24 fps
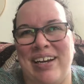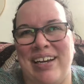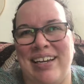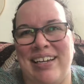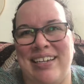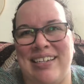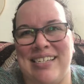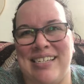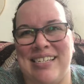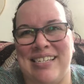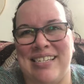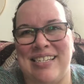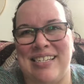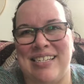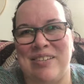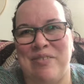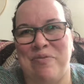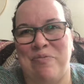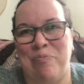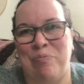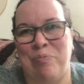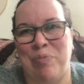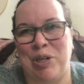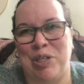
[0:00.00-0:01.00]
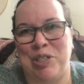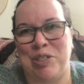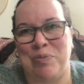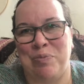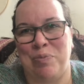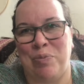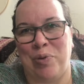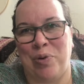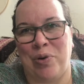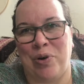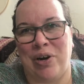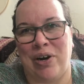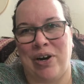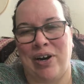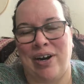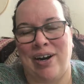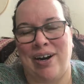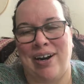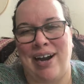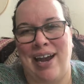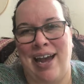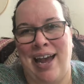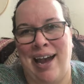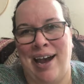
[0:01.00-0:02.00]
is much
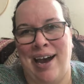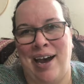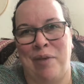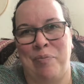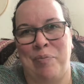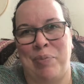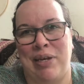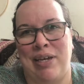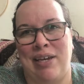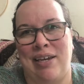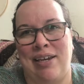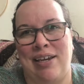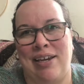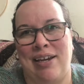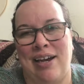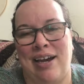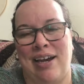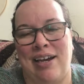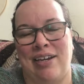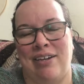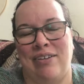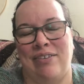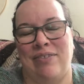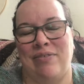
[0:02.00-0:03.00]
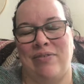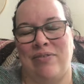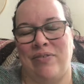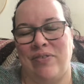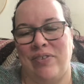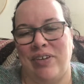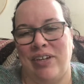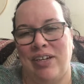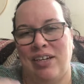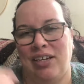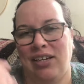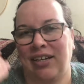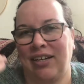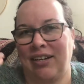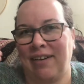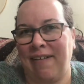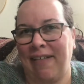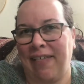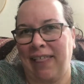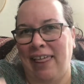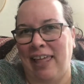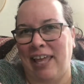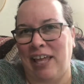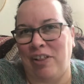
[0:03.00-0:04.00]
more happy, kind of
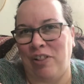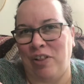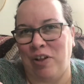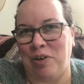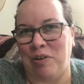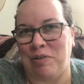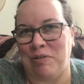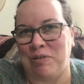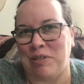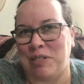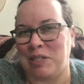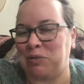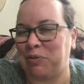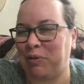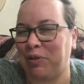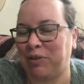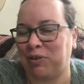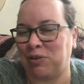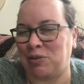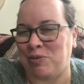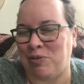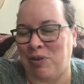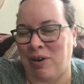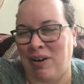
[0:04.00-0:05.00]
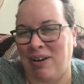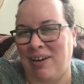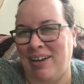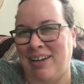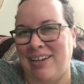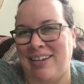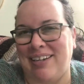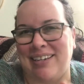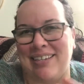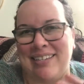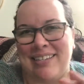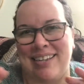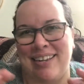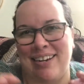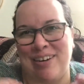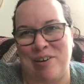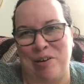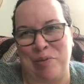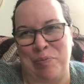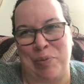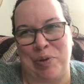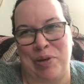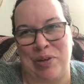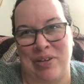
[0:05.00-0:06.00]
enclosed with her drawings and
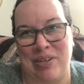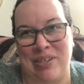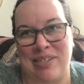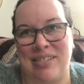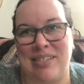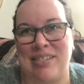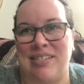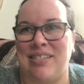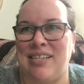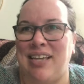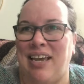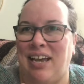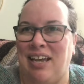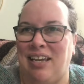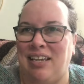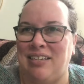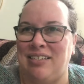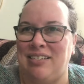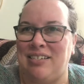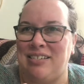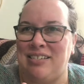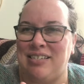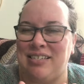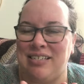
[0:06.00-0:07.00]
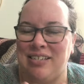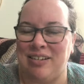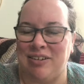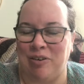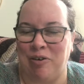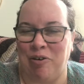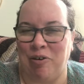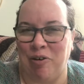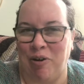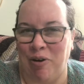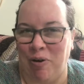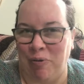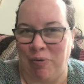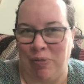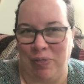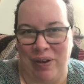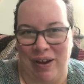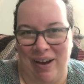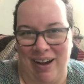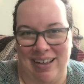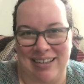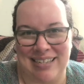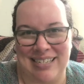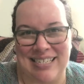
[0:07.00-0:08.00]
her books and her own
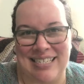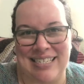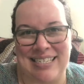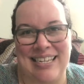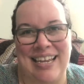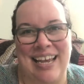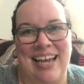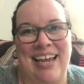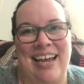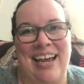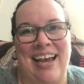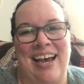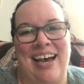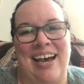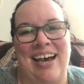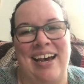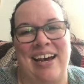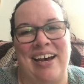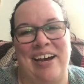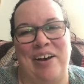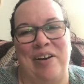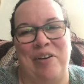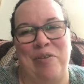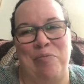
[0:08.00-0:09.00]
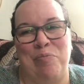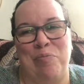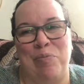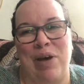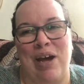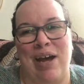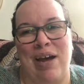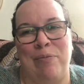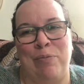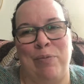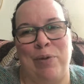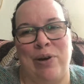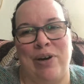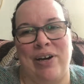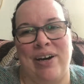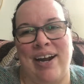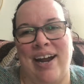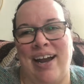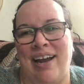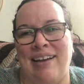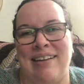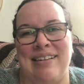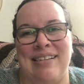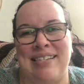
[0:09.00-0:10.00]
thoughts.
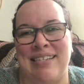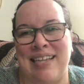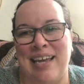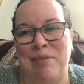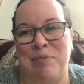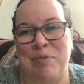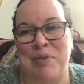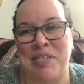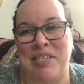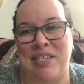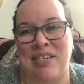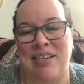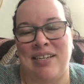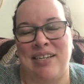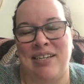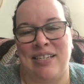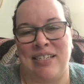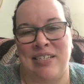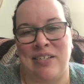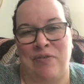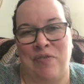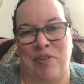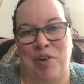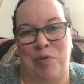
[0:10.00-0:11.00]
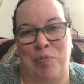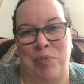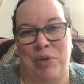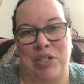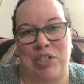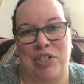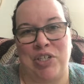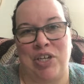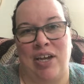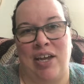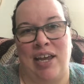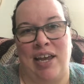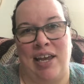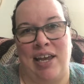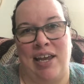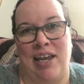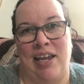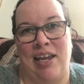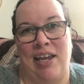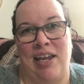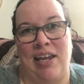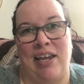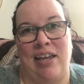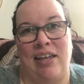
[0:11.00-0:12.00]
Whereas Emerson is very much
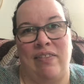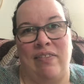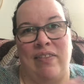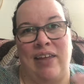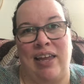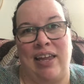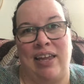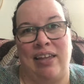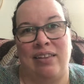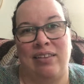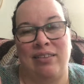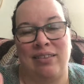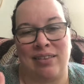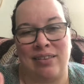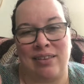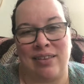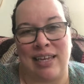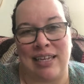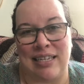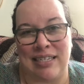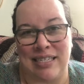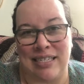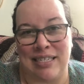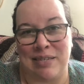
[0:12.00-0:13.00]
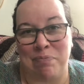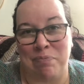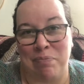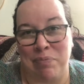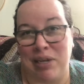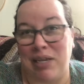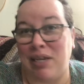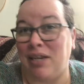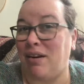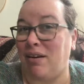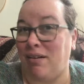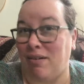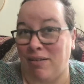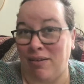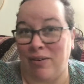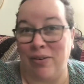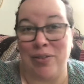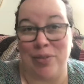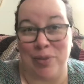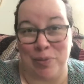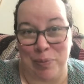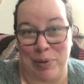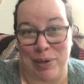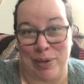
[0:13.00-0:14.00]
a, like, let's meet all
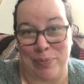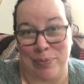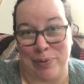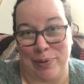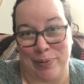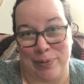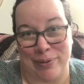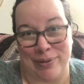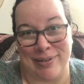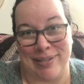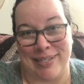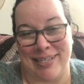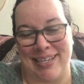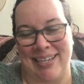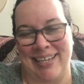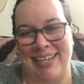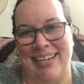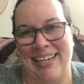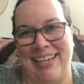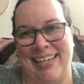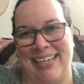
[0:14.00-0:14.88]
of the people person.